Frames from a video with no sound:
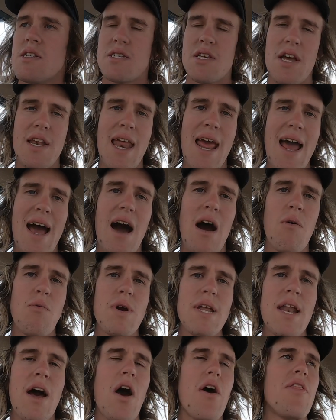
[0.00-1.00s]
So now
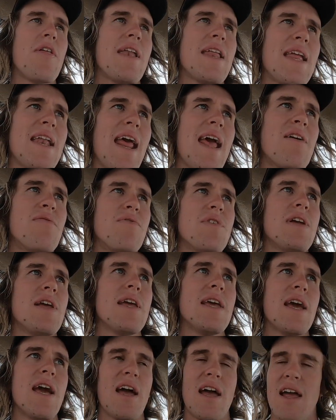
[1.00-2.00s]
we know that in
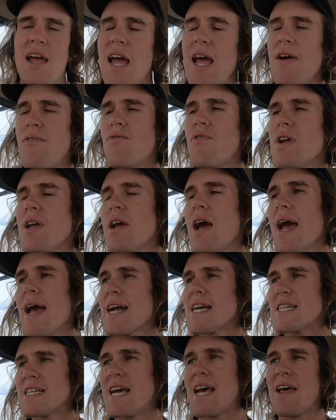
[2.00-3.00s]
every every
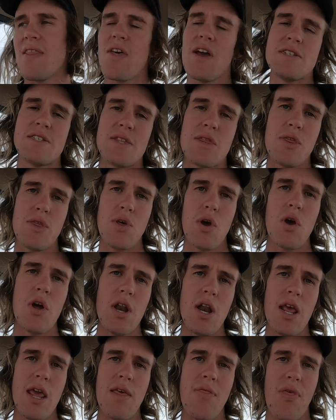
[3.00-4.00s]
hectare there's
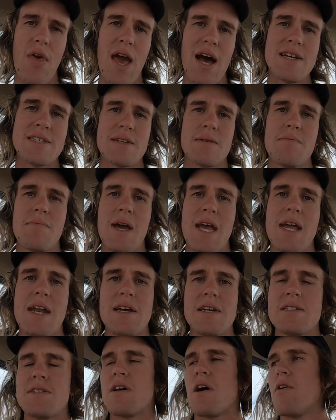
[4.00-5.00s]
30,000
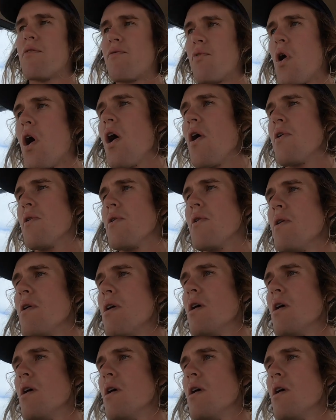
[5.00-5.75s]
meters of row.